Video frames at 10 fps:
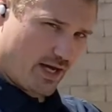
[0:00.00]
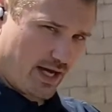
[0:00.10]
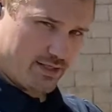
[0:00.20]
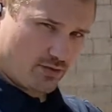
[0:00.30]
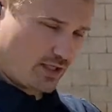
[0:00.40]
the
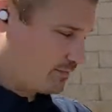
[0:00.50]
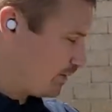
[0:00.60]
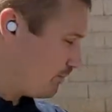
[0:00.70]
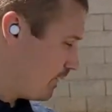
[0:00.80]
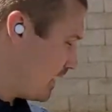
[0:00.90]
hydraulic
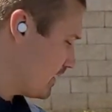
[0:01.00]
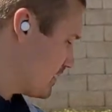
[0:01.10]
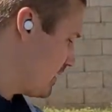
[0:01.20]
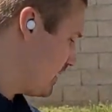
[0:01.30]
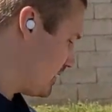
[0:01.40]
pump
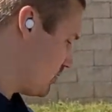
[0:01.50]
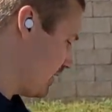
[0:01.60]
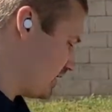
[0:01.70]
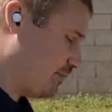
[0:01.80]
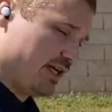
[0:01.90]
box is
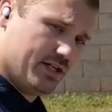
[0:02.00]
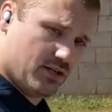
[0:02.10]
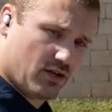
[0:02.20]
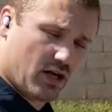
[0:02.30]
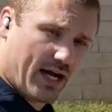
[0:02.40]
going to be
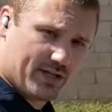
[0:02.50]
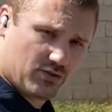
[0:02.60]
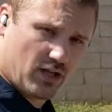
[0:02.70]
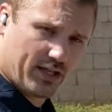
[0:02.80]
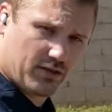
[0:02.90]
your
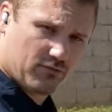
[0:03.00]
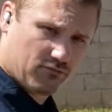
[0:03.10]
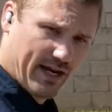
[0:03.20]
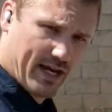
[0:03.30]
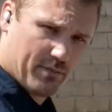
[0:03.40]
hydraulic
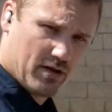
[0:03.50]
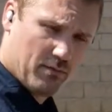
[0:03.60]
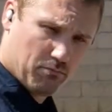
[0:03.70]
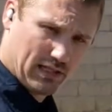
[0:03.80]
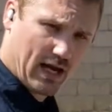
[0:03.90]
ram
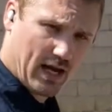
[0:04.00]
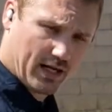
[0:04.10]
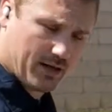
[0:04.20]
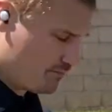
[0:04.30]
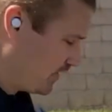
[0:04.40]
block.